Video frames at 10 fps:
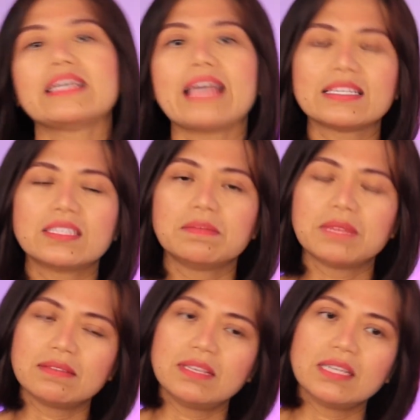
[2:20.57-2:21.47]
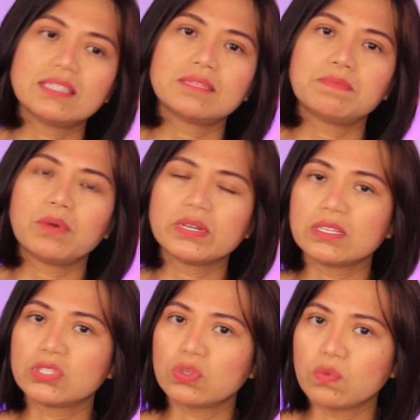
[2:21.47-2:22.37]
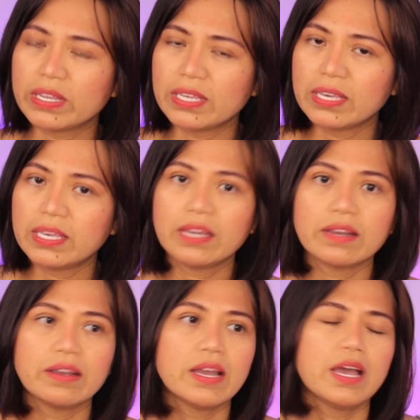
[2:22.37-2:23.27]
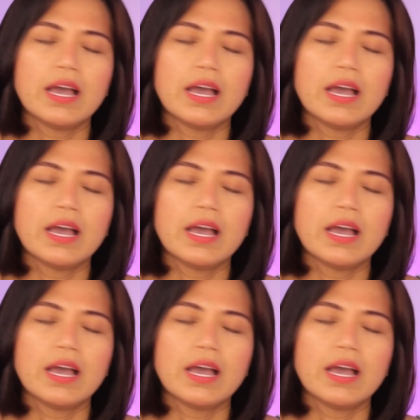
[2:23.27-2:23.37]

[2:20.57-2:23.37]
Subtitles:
I asked them that this portal is already here.